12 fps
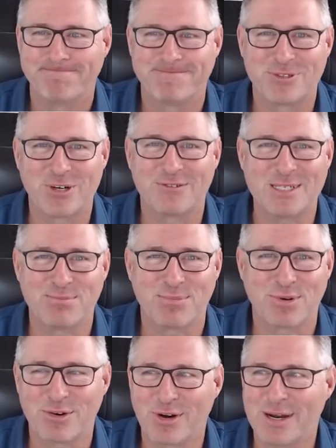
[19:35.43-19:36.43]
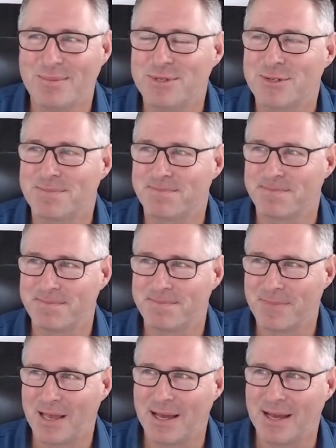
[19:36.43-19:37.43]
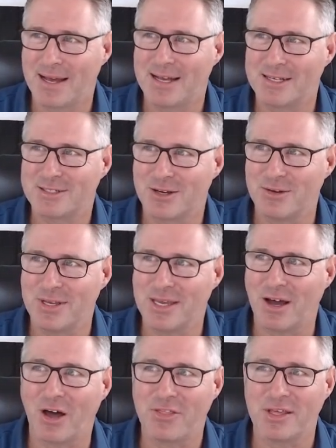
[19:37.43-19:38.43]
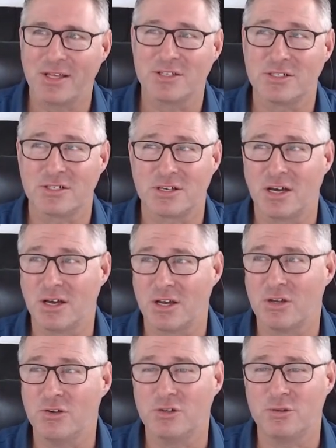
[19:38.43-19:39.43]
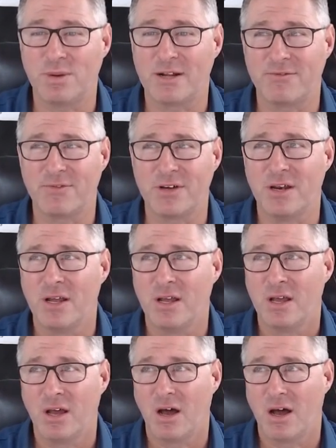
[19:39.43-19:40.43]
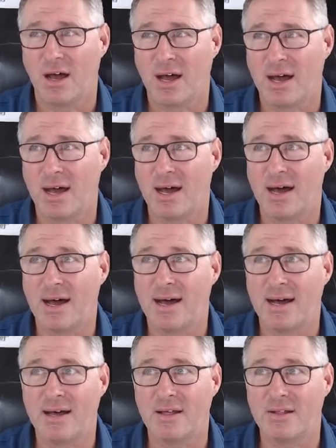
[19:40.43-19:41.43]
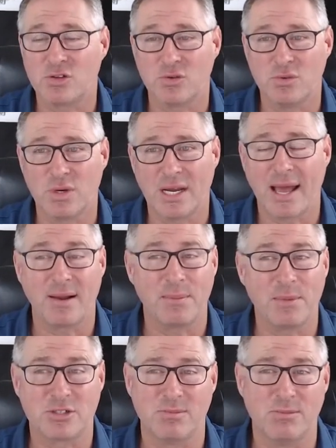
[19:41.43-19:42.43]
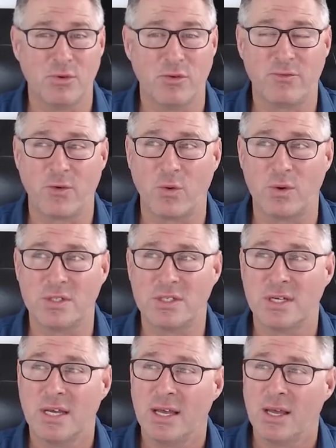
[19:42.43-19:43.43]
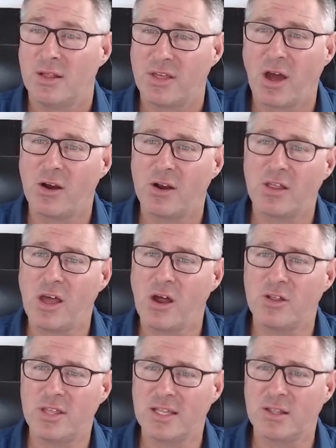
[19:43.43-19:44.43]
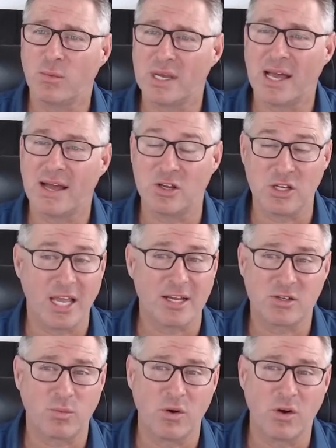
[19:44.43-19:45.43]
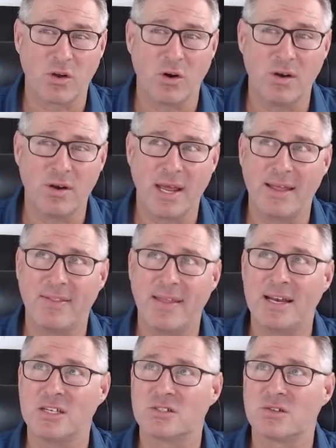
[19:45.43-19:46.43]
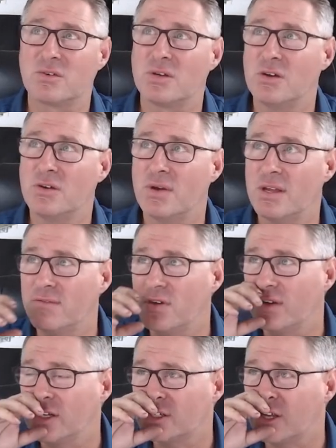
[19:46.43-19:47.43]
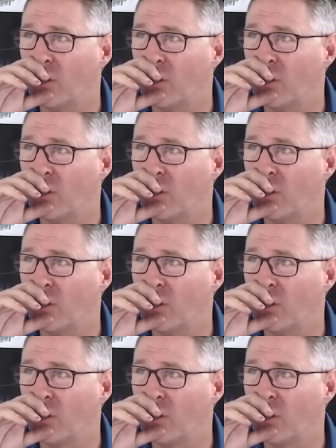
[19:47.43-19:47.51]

drafting programs. So yeah, I think this is a huge benefit to enable us to move forwards. The only thing that we are yet to work on, and that is, if you just go